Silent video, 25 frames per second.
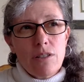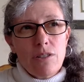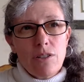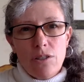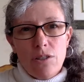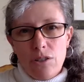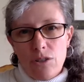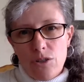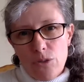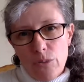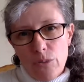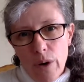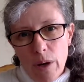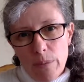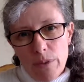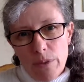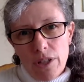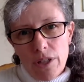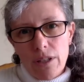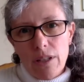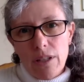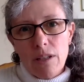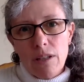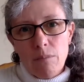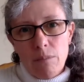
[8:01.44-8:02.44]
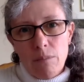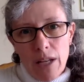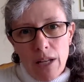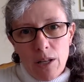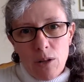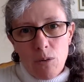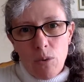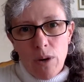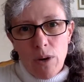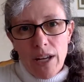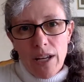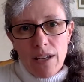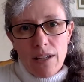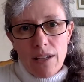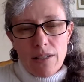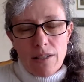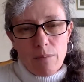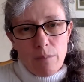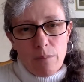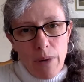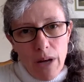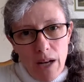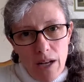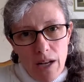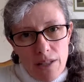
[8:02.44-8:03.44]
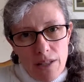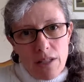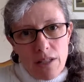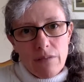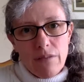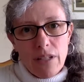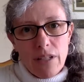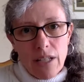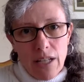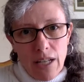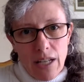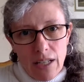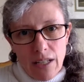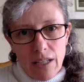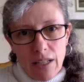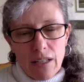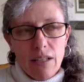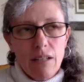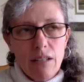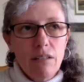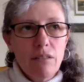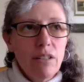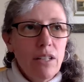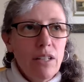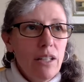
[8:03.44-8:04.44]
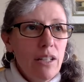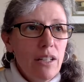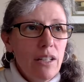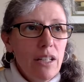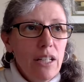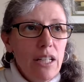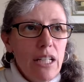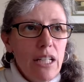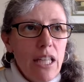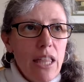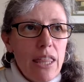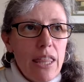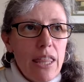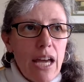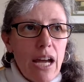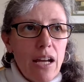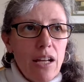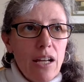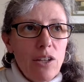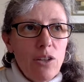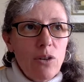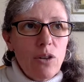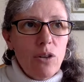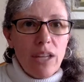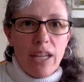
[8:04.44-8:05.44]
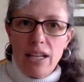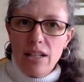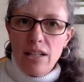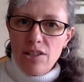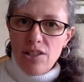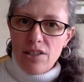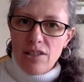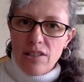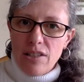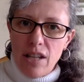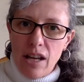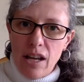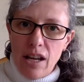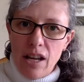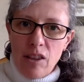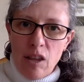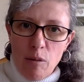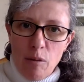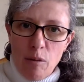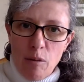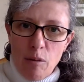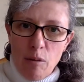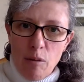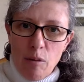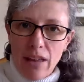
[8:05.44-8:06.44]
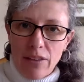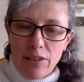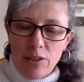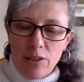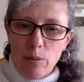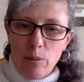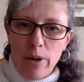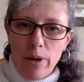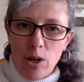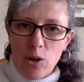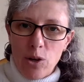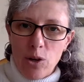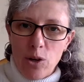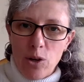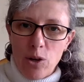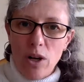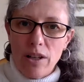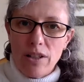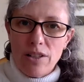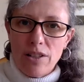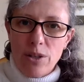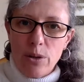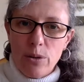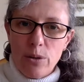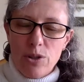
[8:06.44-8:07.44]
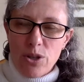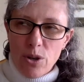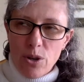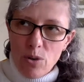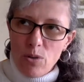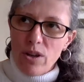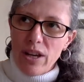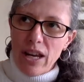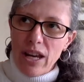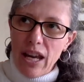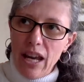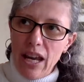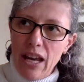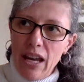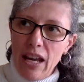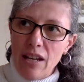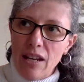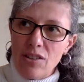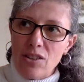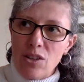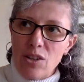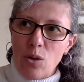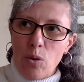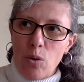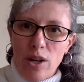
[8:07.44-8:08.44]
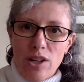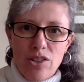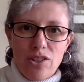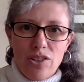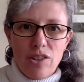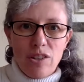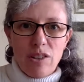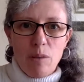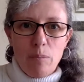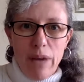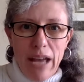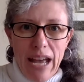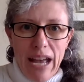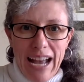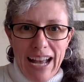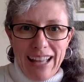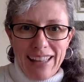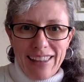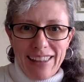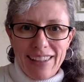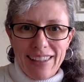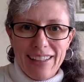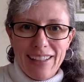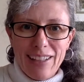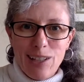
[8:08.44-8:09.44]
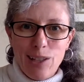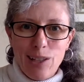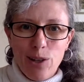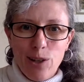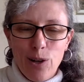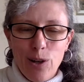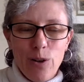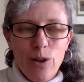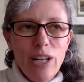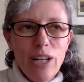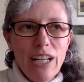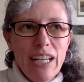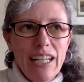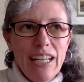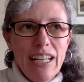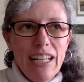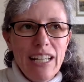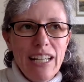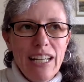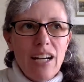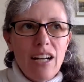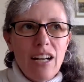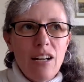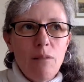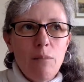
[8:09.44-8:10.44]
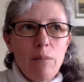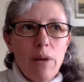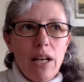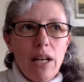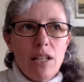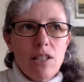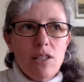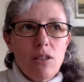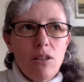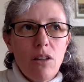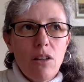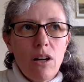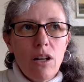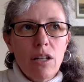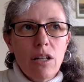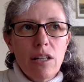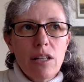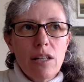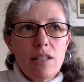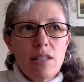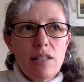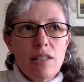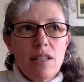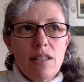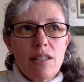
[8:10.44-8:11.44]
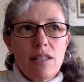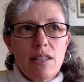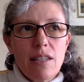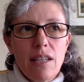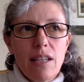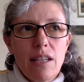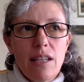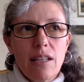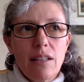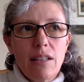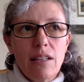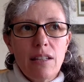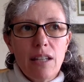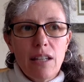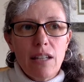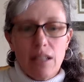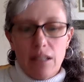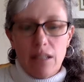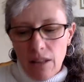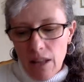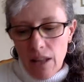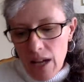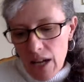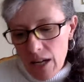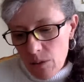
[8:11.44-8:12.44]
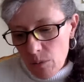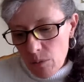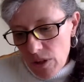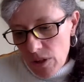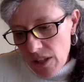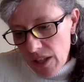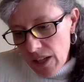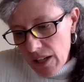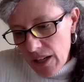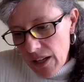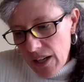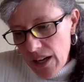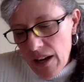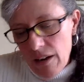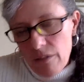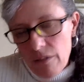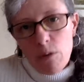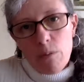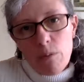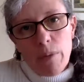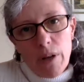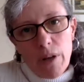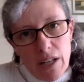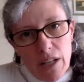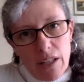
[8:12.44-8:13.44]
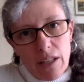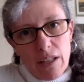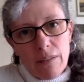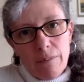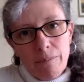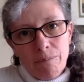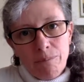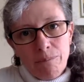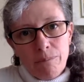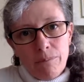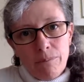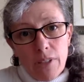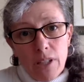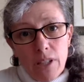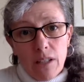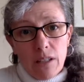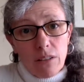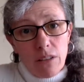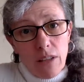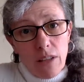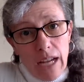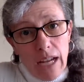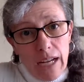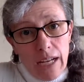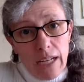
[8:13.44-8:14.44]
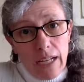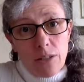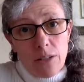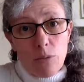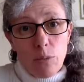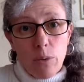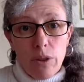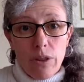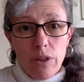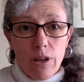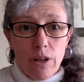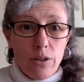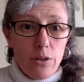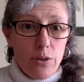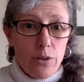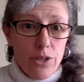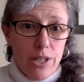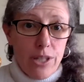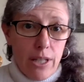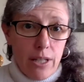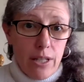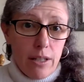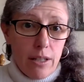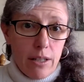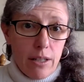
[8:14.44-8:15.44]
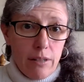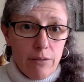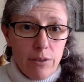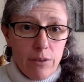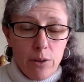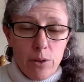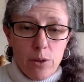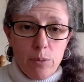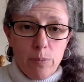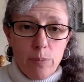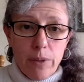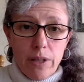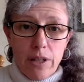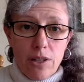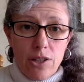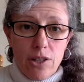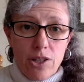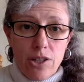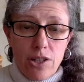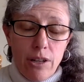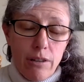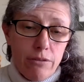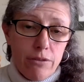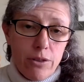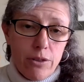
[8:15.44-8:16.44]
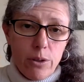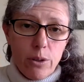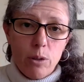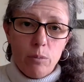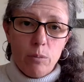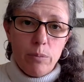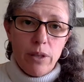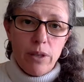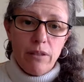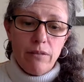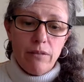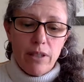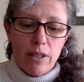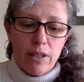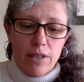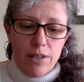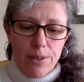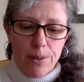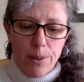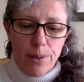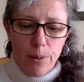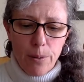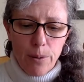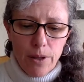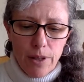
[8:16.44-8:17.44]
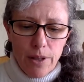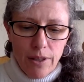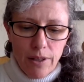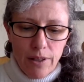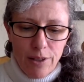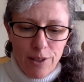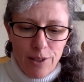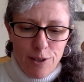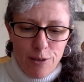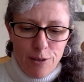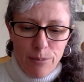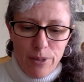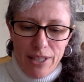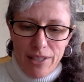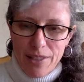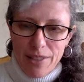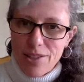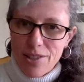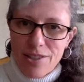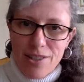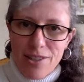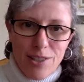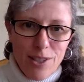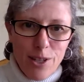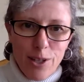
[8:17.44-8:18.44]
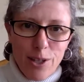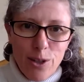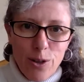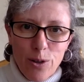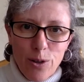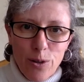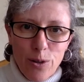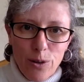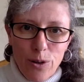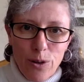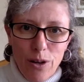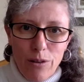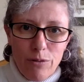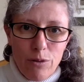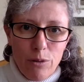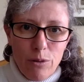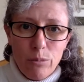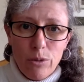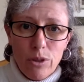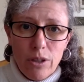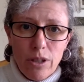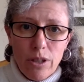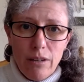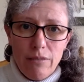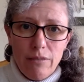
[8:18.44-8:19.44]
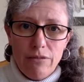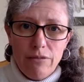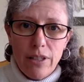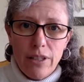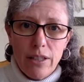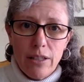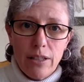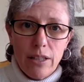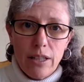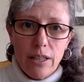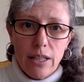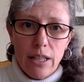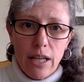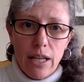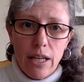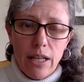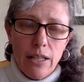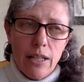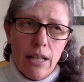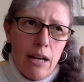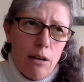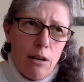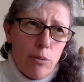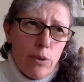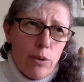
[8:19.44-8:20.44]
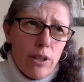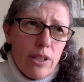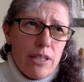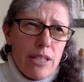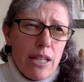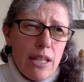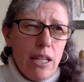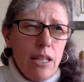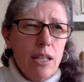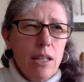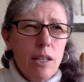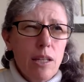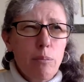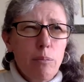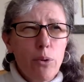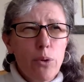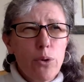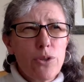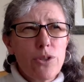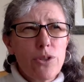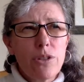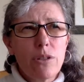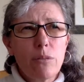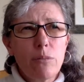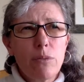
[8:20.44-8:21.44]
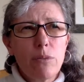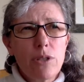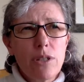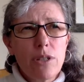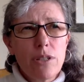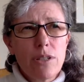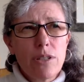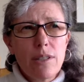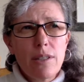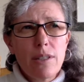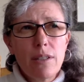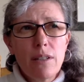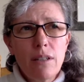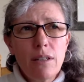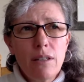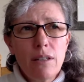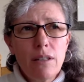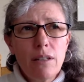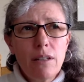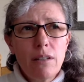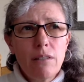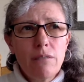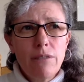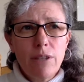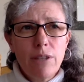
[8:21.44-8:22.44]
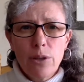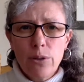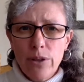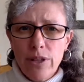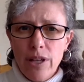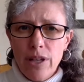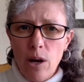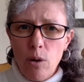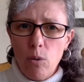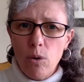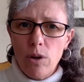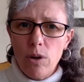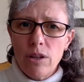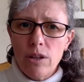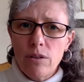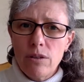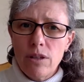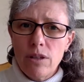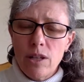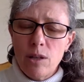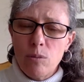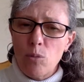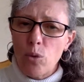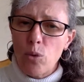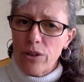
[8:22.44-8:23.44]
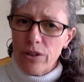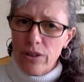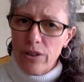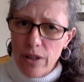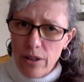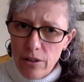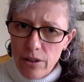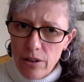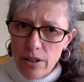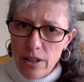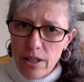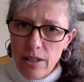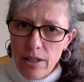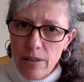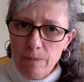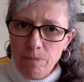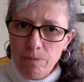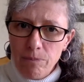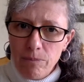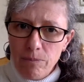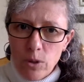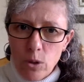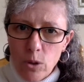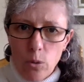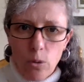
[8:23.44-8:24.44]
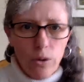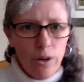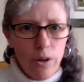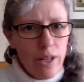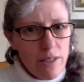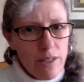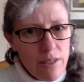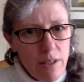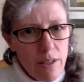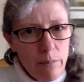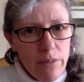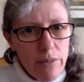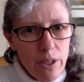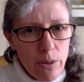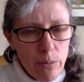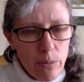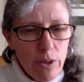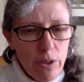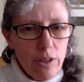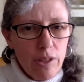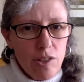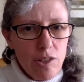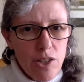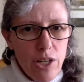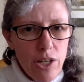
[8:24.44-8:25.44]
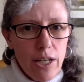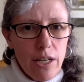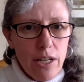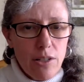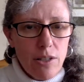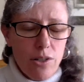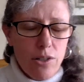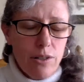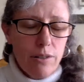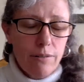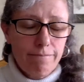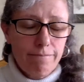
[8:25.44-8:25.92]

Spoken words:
a disruption in many ways, and positive and negative, that you can't just stay on that path no matter what. So it's okay to question the path, as long as it's in line with getting everybody aligned with understanding if there's been a shift or a pivot. So to me, it's just a good old comfortable gut feeling, and not really taking it personal, but just figuring out, what do you need, more clarity, or has something really changed?